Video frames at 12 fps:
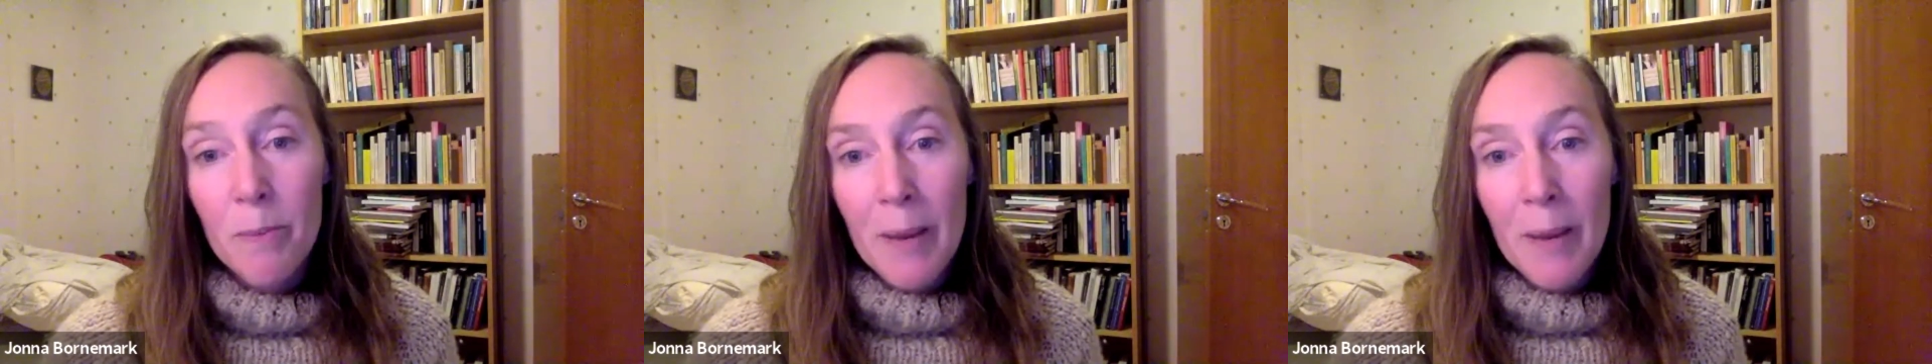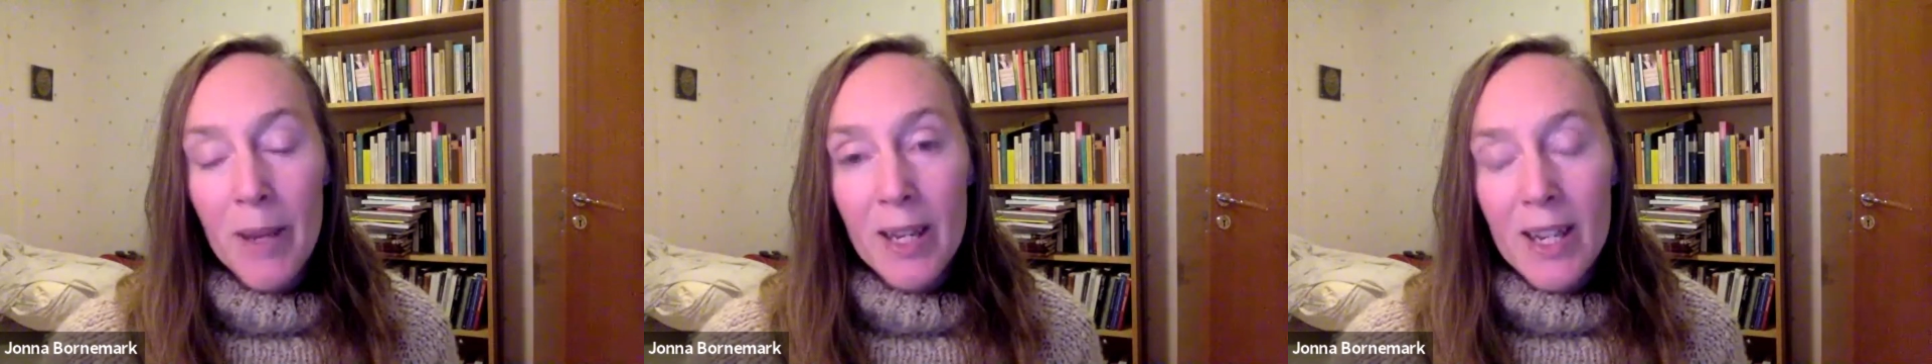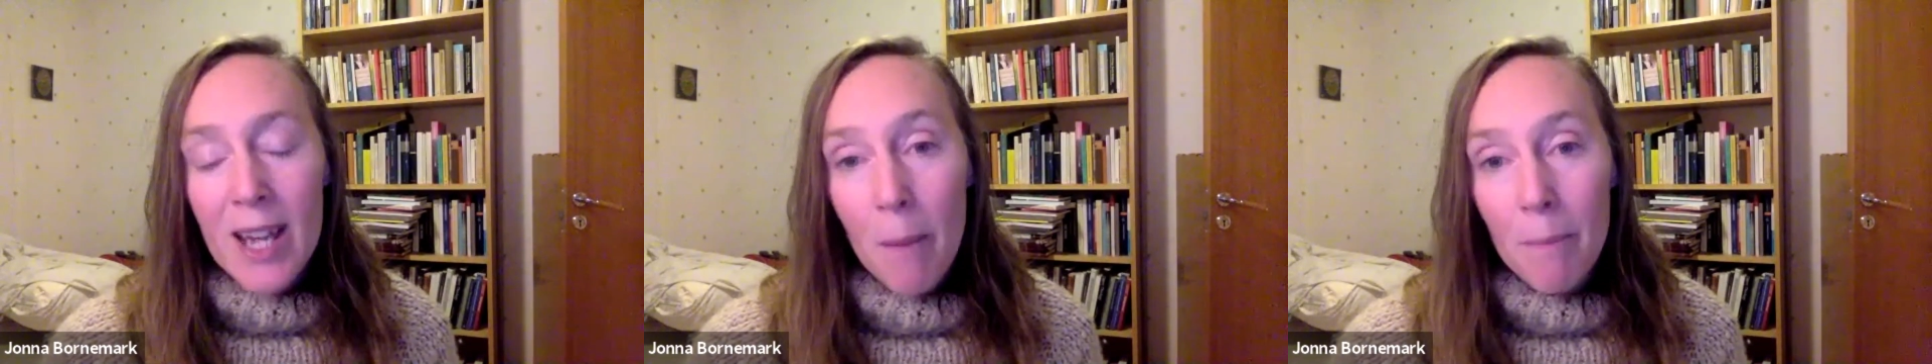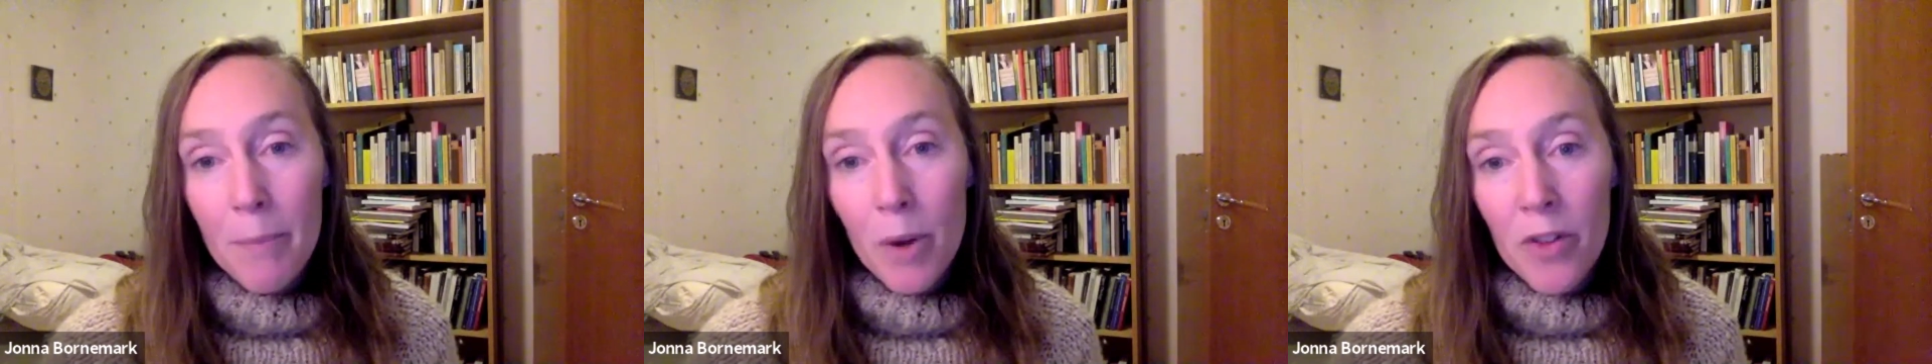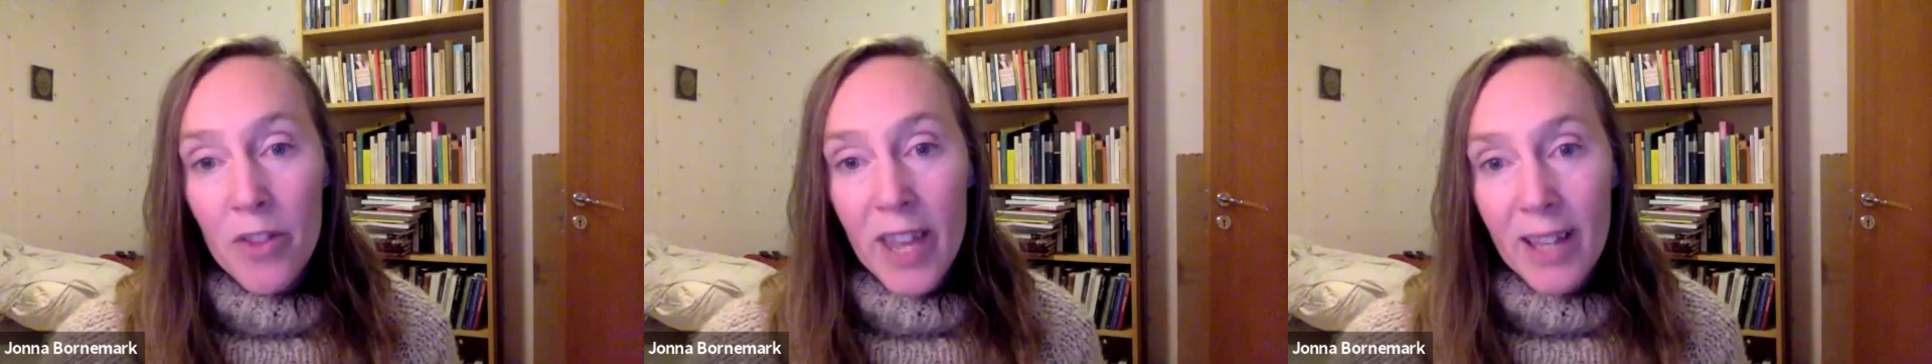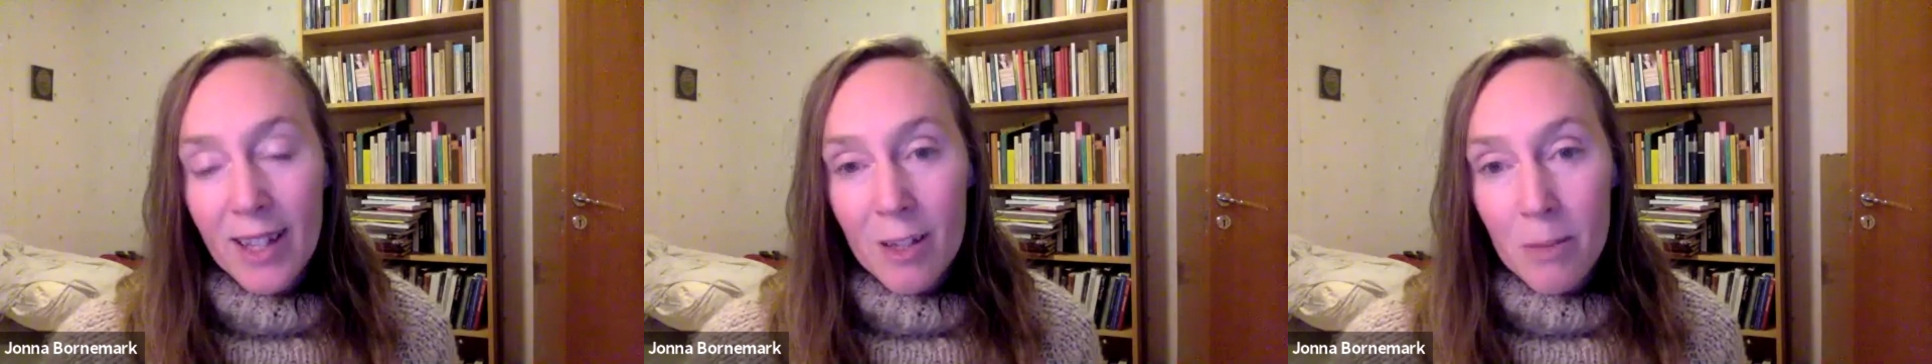by picking up on
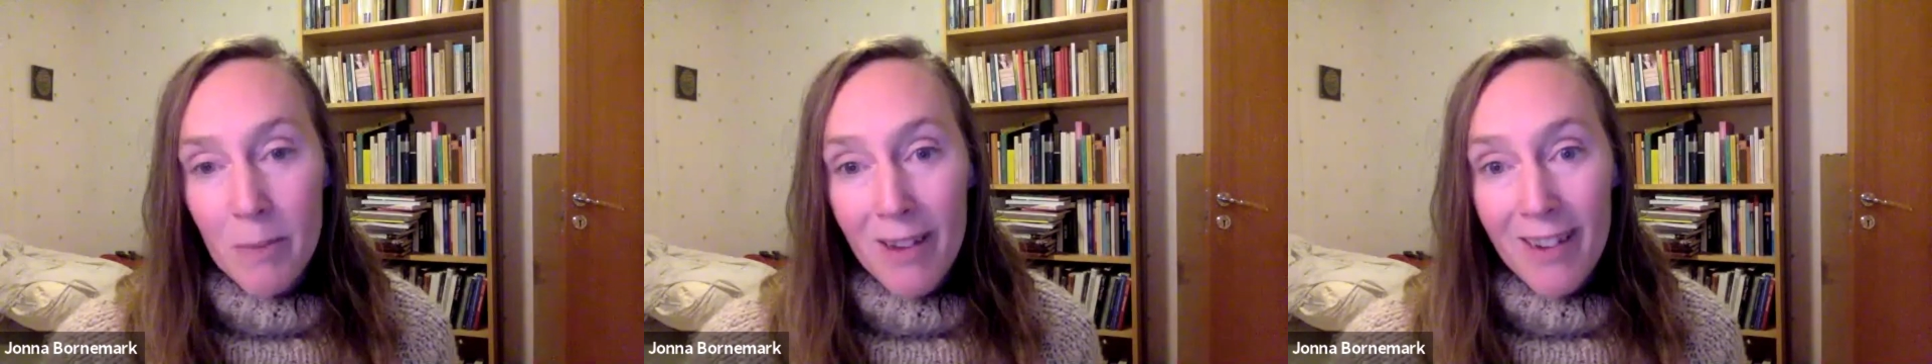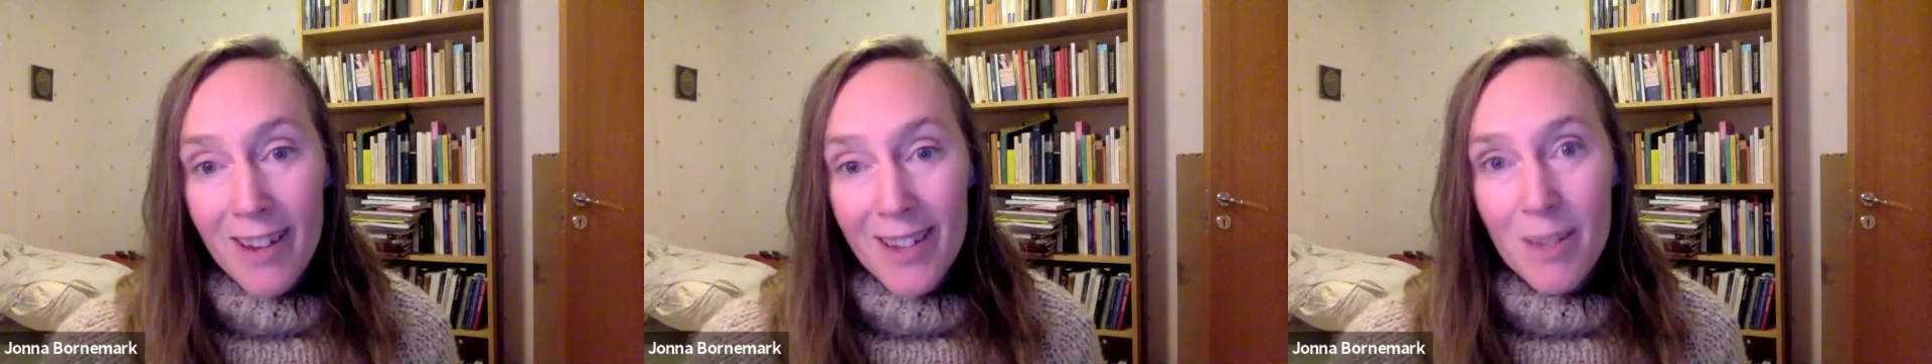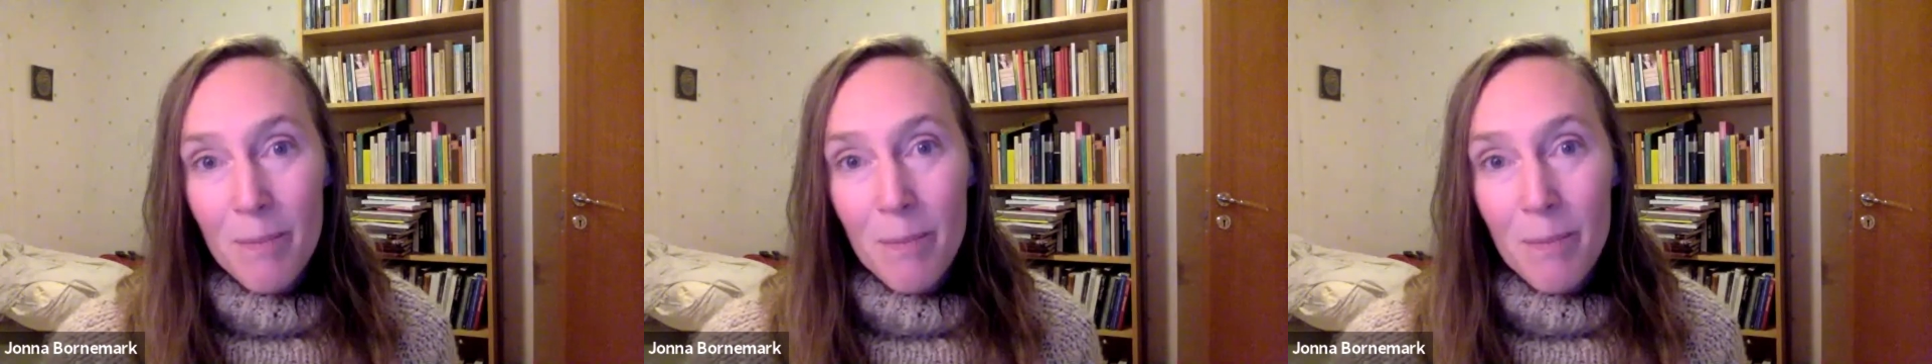that experience,